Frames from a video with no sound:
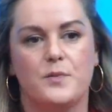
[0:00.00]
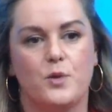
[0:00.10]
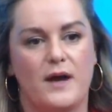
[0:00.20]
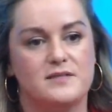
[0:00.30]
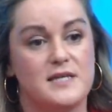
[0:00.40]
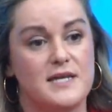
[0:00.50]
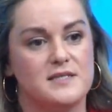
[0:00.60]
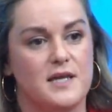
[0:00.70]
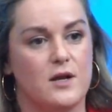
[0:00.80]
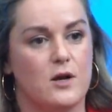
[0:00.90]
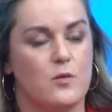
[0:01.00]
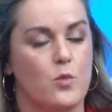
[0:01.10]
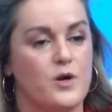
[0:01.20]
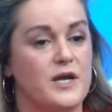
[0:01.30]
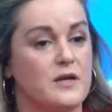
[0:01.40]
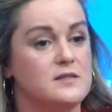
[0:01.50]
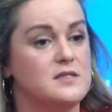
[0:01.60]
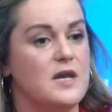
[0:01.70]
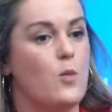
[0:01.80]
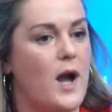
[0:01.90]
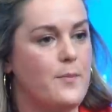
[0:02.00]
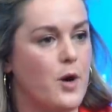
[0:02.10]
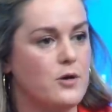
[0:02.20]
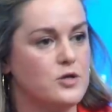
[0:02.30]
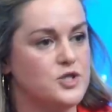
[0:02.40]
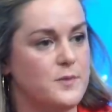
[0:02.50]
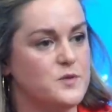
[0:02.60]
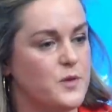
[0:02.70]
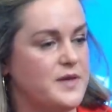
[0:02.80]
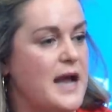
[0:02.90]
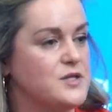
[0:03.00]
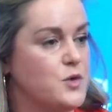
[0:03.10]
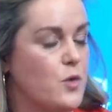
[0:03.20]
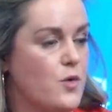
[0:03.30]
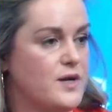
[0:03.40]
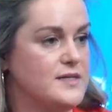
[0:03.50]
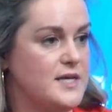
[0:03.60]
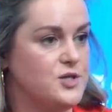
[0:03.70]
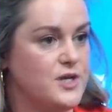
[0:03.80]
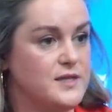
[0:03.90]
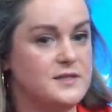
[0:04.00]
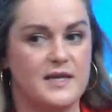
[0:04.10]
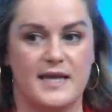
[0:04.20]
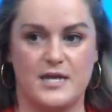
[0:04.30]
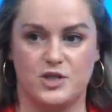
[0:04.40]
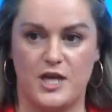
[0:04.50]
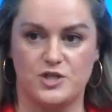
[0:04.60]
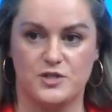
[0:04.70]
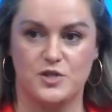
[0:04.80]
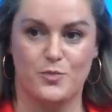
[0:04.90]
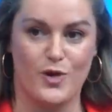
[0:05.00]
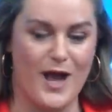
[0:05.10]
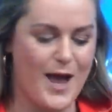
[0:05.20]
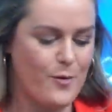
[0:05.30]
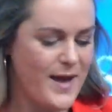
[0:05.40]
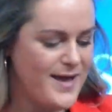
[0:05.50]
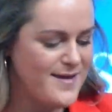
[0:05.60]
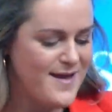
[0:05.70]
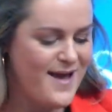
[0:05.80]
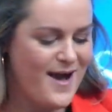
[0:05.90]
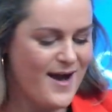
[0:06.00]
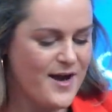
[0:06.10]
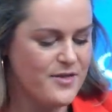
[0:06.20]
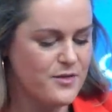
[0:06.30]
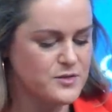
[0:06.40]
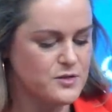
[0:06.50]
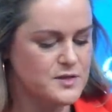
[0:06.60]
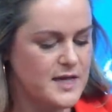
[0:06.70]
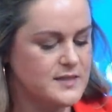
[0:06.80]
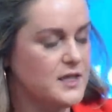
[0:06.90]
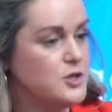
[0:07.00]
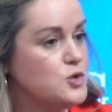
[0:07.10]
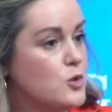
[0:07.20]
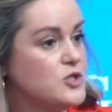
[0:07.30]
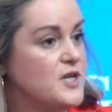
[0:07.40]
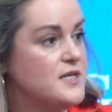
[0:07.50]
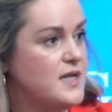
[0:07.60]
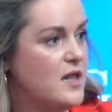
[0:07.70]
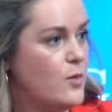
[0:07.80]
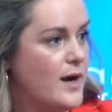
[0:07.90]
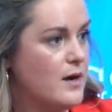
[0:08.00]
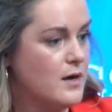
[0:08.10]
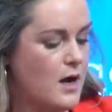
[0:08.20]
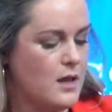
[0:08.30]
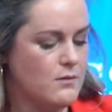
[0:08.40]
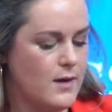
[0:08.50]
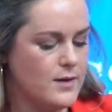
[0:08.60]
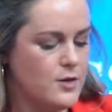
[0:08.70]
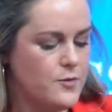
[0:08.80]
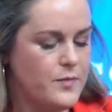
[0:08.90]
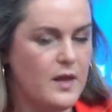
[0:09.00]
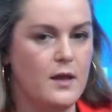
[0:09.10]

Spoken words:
You have states that are working on statewide partnerships with national organizations like Education Superhighway. Those are states like Georgia, Delaware, and Colorado.